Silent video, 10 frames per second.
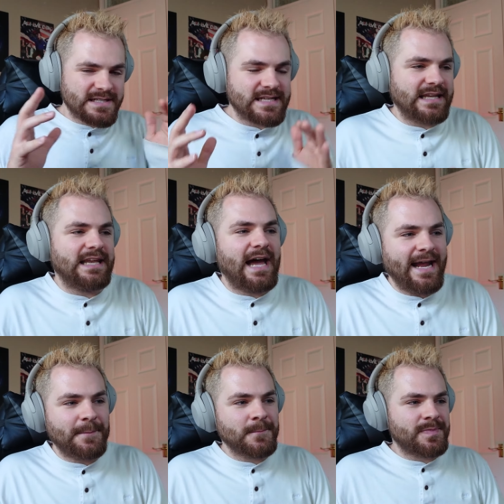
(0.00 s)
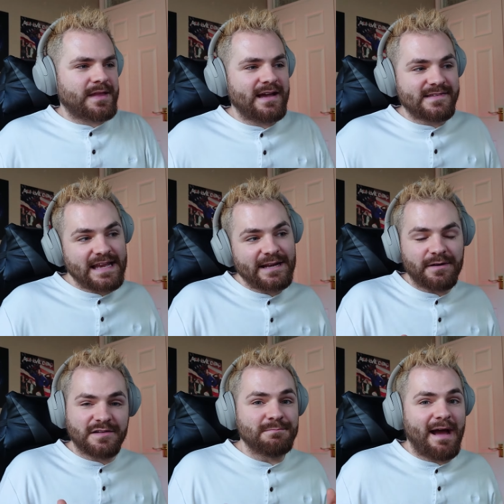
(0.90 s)
to light. As the
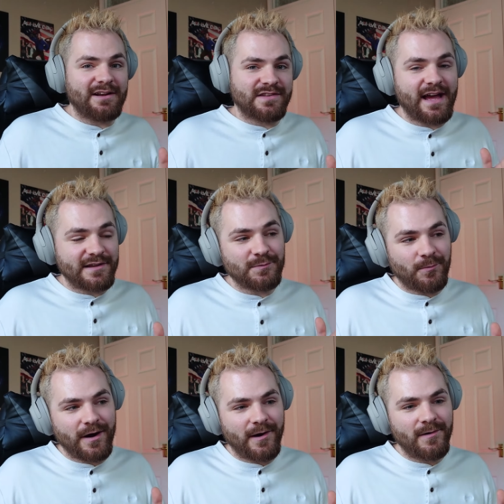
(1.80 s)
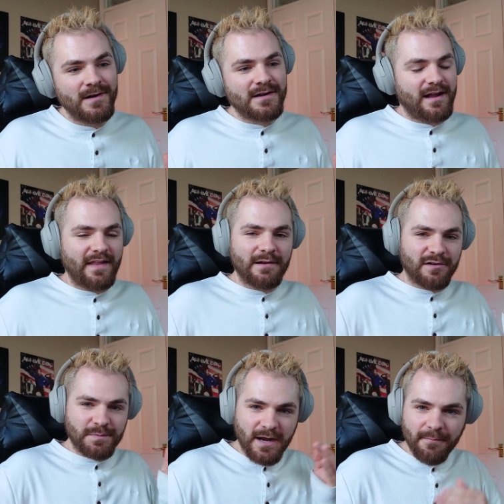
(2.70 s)
lyrics match that as well, like the
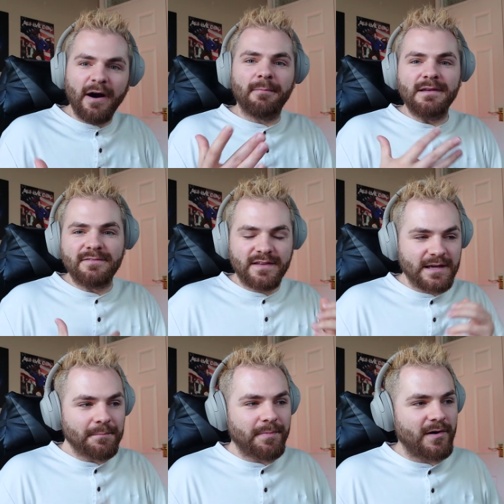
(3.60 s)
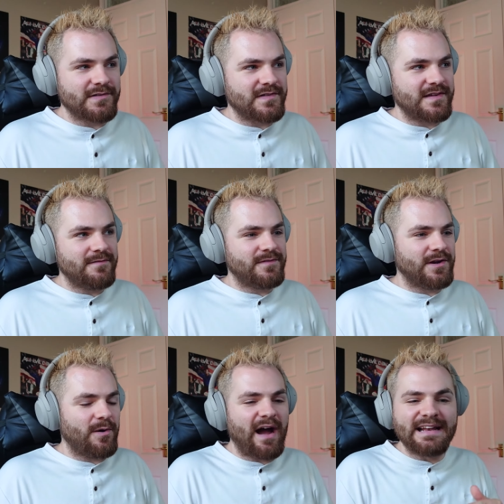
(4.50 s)
lyrics become uplifting and positive, you
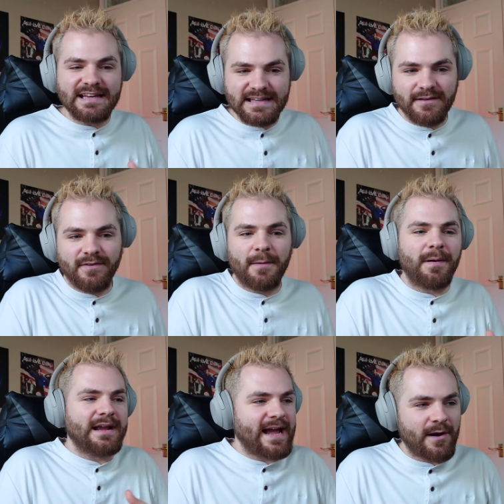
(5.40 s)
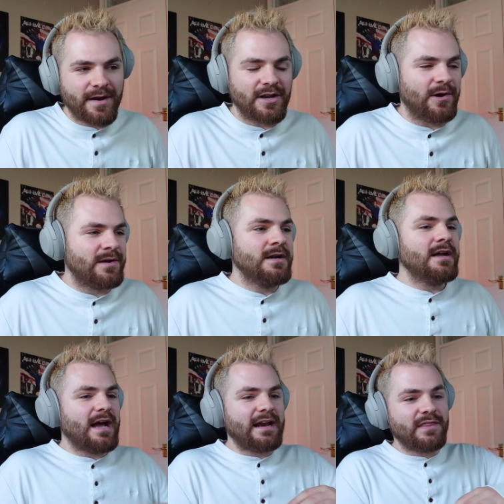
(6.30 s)
know, I didn't give up, I carried on,
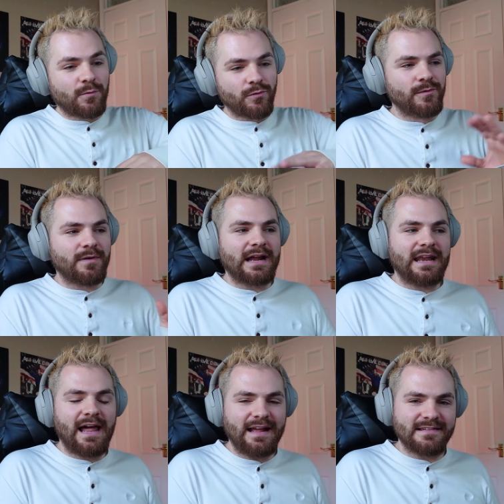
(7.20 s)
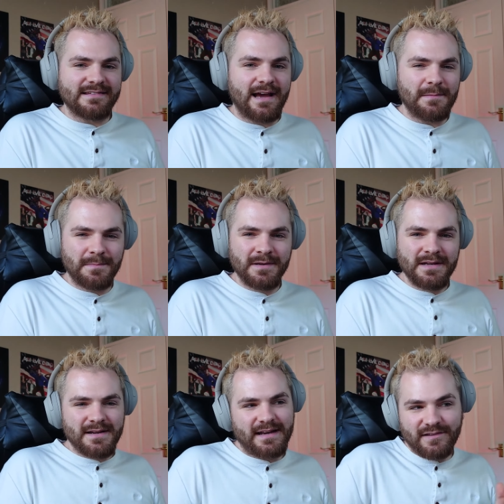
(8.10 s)
and then the room like lights up,
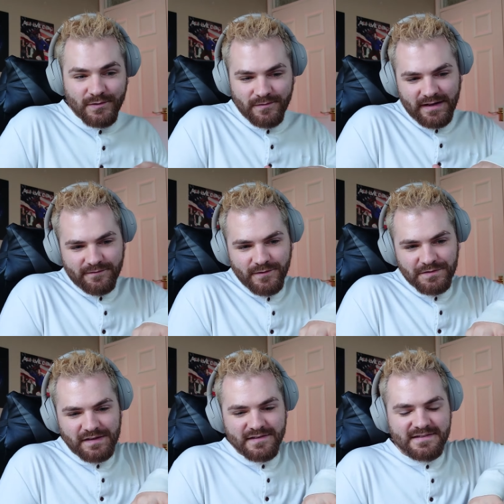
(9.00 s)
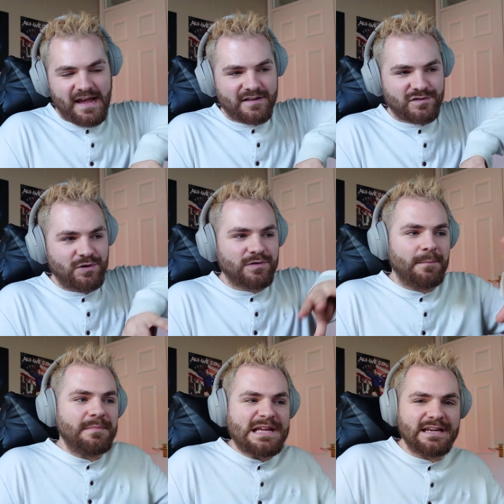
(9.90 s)
and it sort of like feels like this sad song
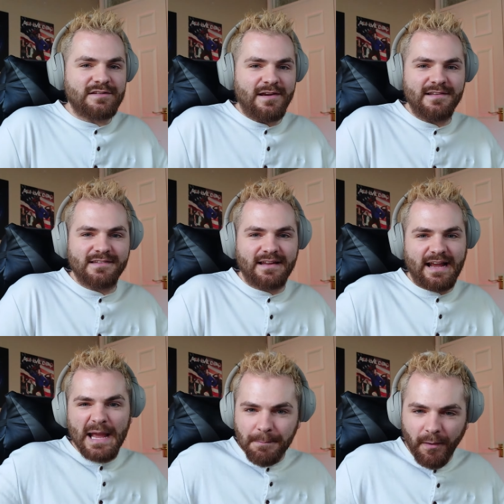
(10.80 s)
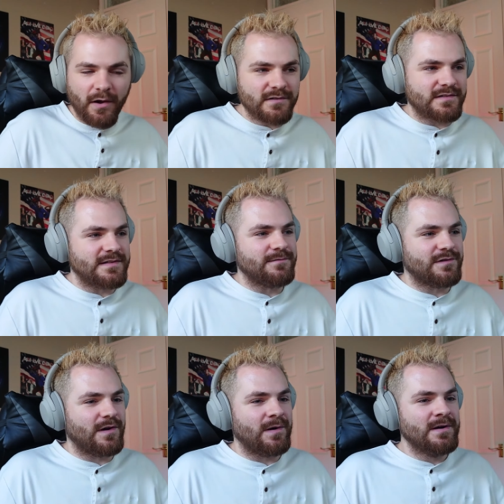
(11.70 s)
immediately turns into like a positive
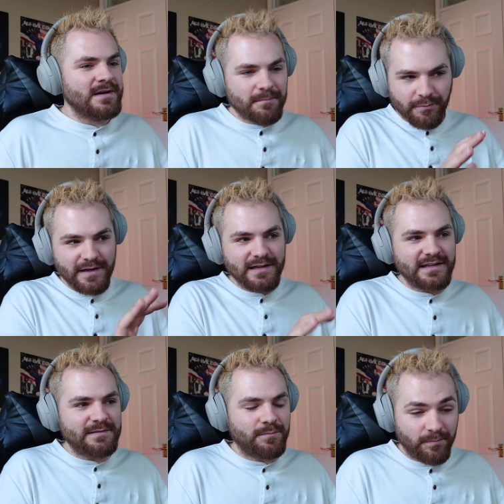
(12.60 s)
song. Brilliantly,